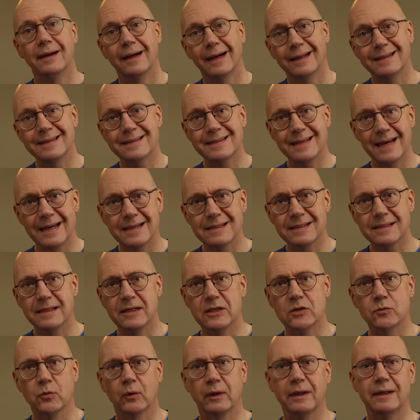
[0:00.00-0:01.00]
and test
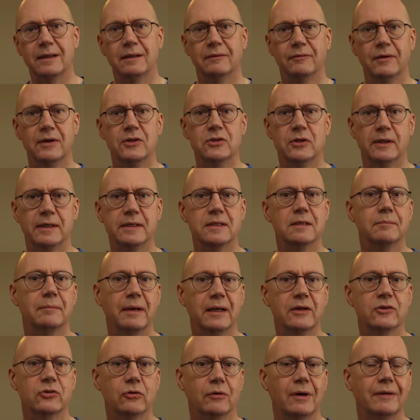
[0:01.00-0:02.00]
each one individually to
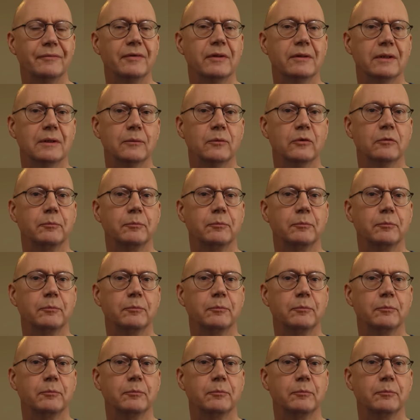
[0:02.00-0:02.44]
make sure everything